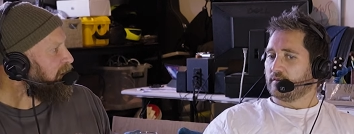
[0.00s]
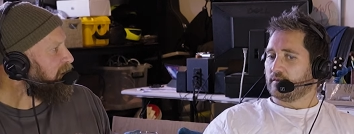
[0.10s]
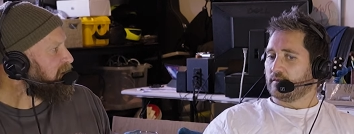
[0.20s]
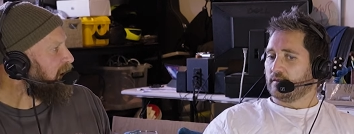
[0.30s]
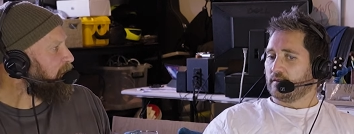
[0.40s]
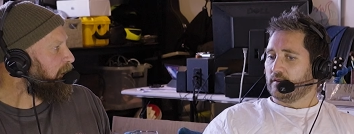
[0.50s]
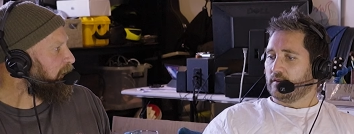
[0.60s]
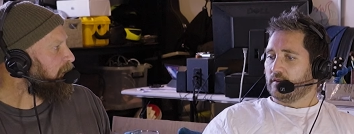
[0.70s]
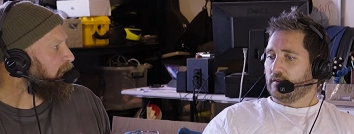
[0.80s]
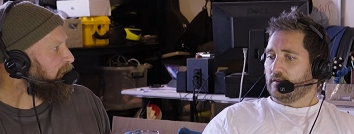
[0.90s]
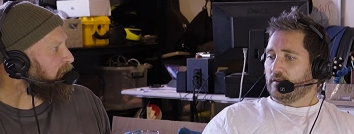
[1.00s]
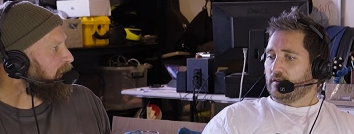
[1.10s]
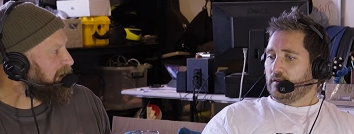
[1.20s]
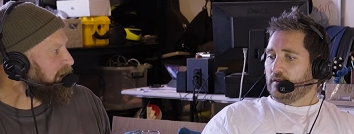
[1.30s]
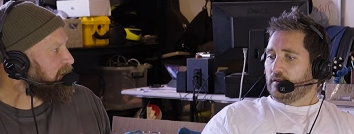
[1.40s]
Speaker 1: not someone who could
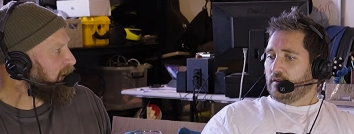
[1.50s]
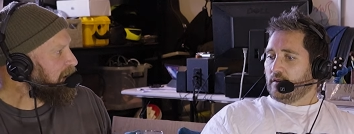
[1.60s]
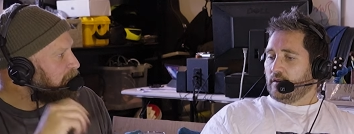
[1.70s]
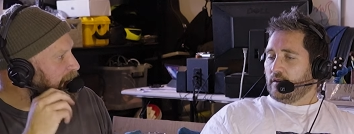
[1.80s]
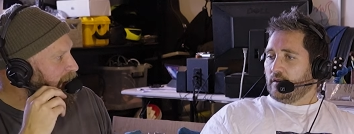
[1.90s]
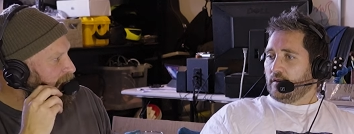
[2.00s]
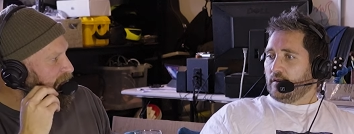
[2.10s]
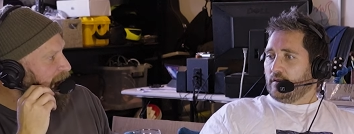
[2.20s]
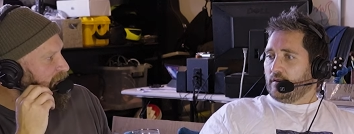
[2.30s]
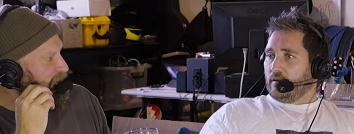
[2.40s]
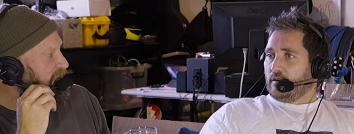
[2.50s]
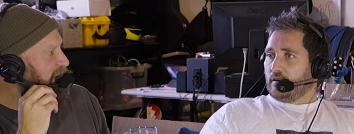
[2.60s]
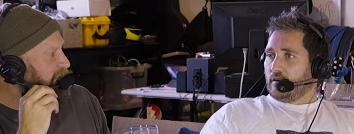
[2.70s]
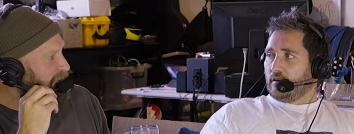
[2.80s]
potentially be charged on sex